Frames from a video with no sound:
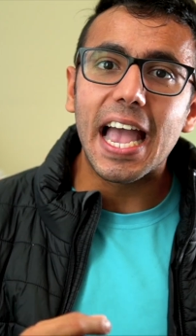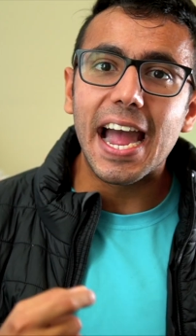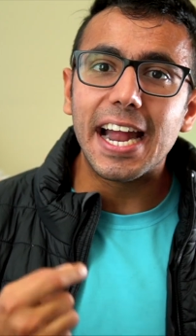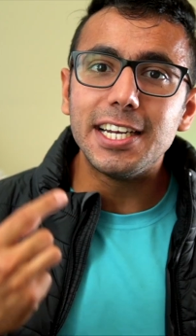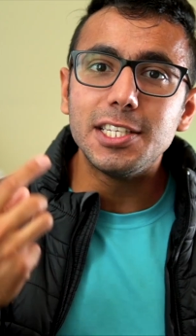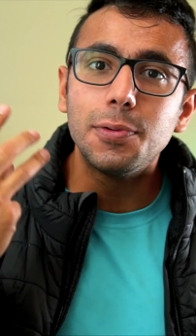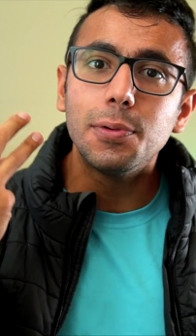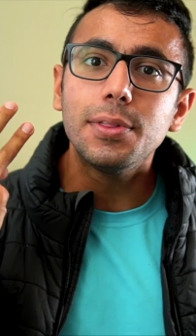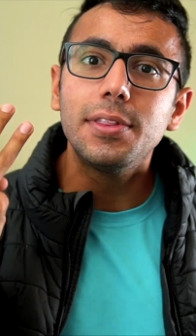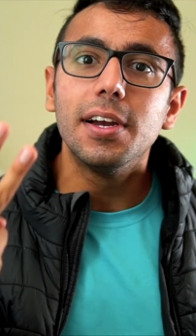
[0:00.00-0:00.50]

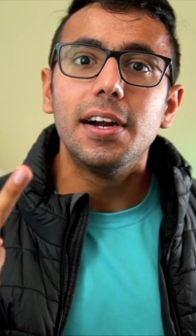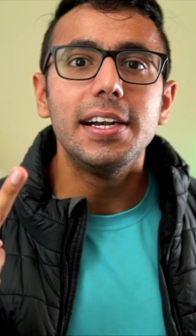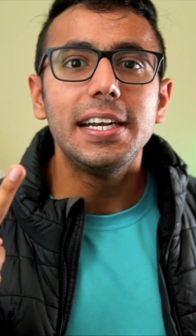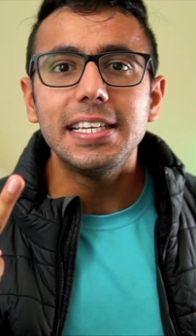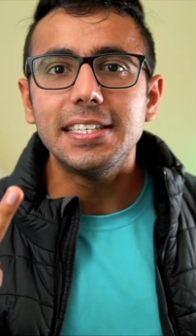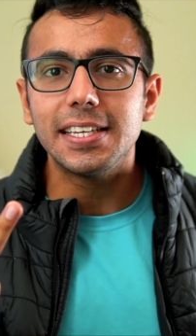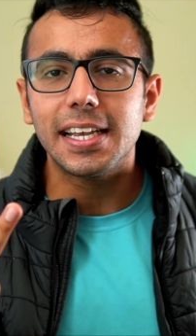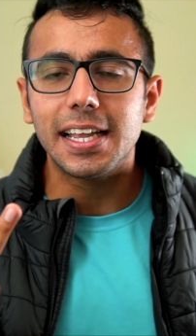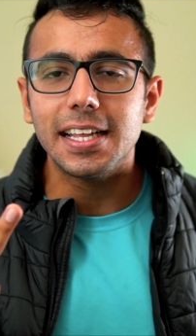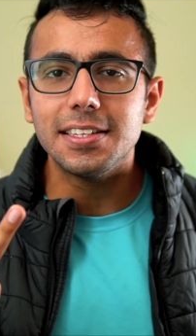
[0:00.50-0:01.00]
ads for 30
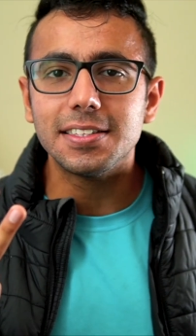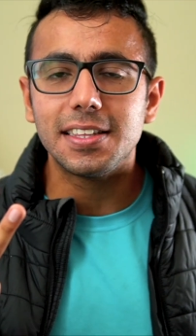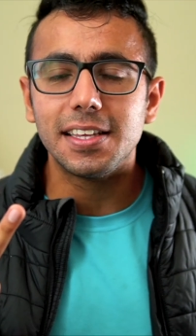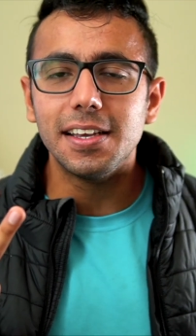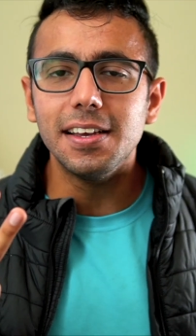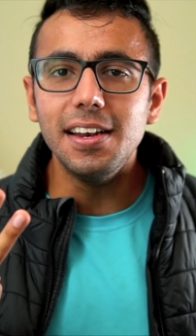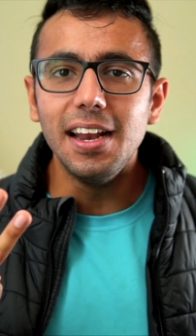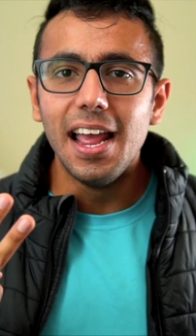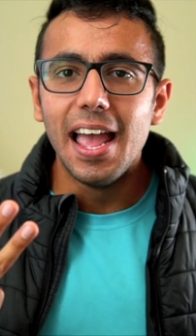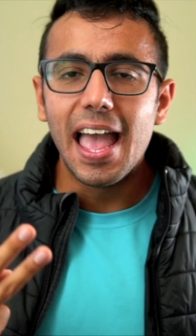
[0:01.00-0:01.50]
seconds
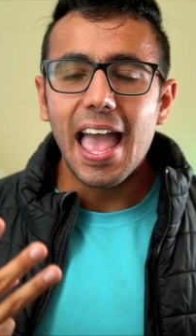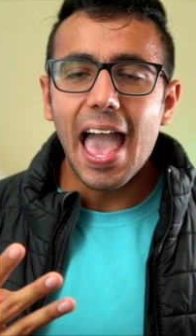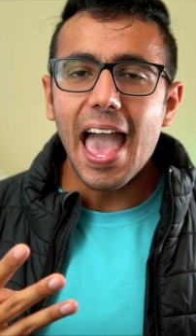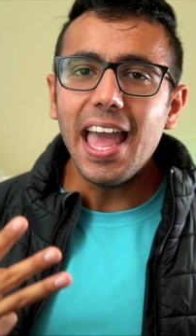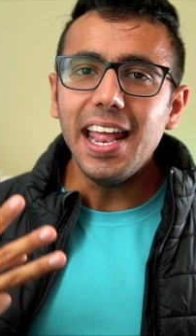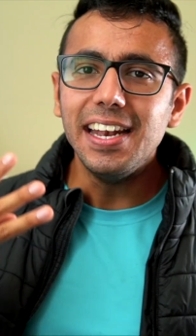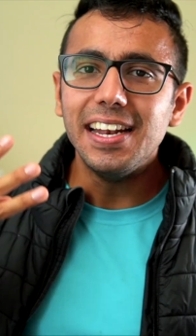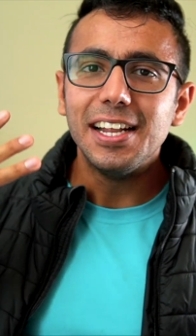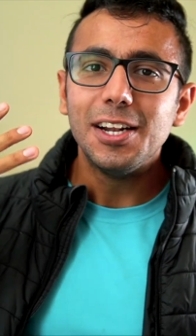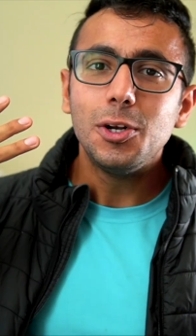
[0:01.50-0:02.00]
there,
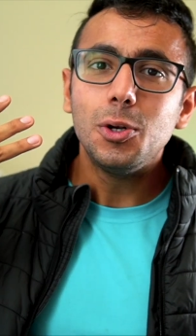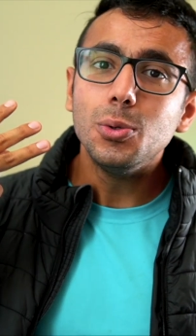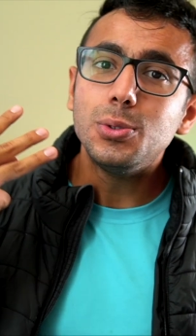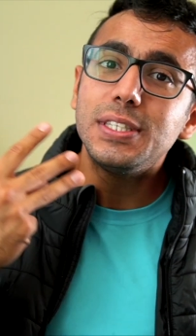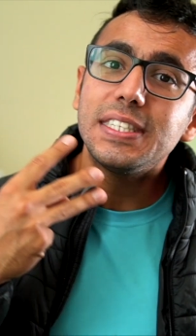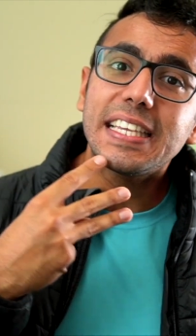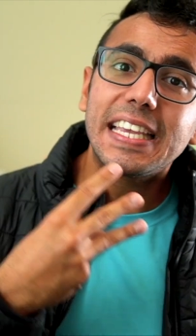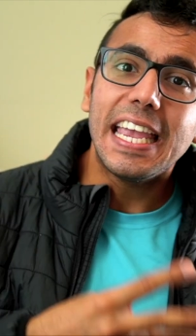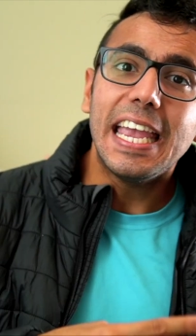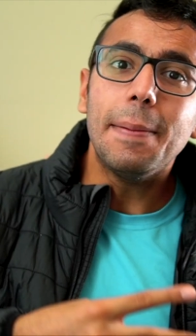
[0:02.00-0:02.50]
and to
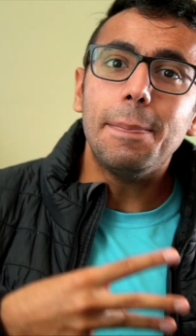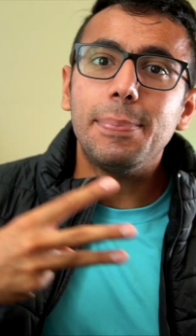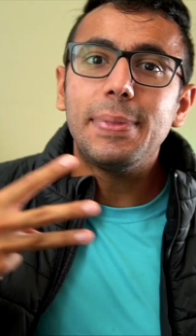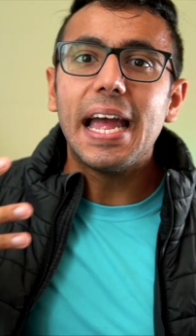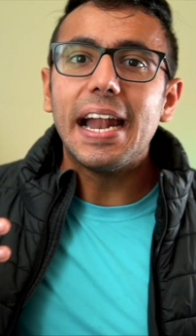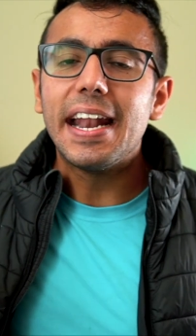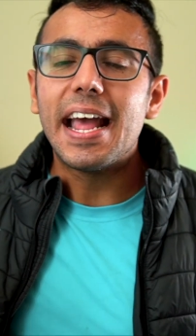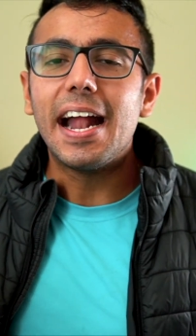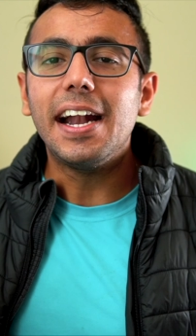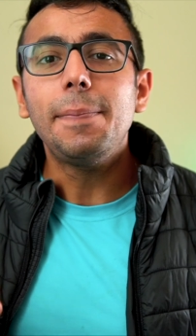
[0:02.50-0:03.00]
escape
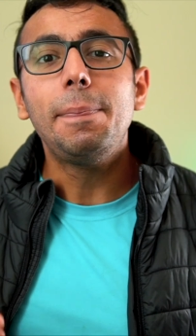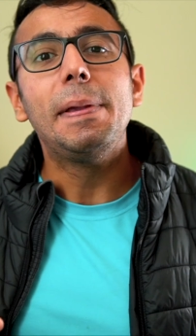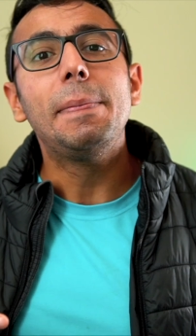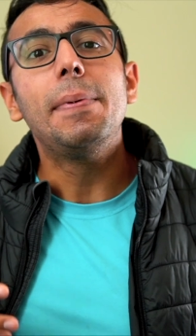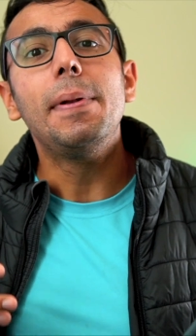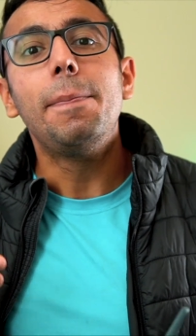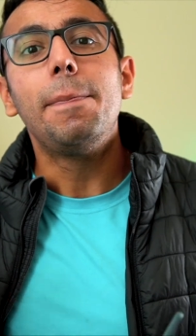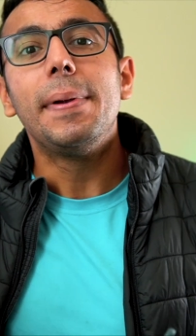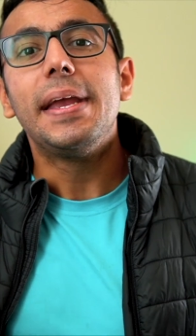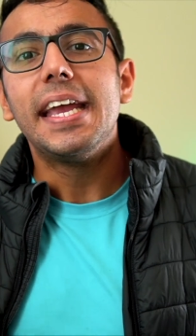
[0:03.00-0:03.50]
that ad
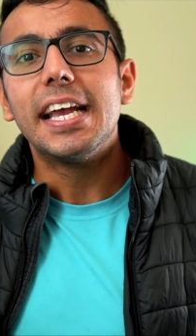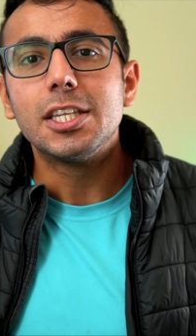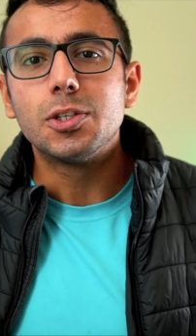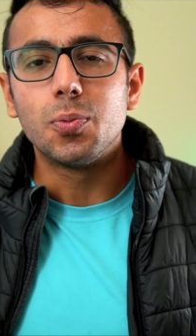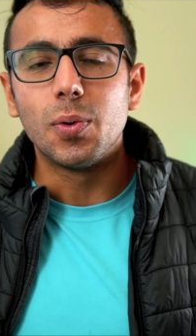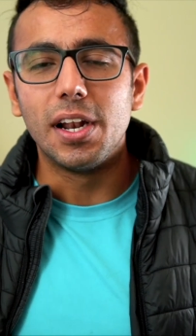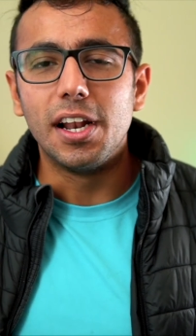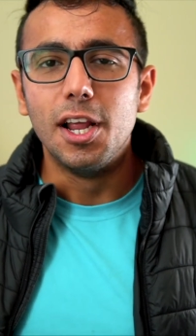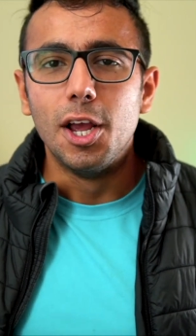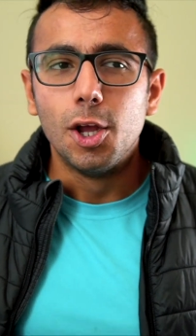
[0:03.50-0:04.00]
people pay as
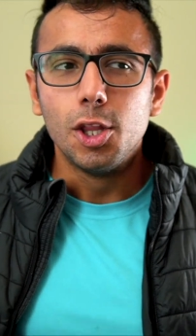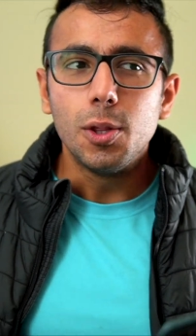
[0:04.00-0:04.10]
well.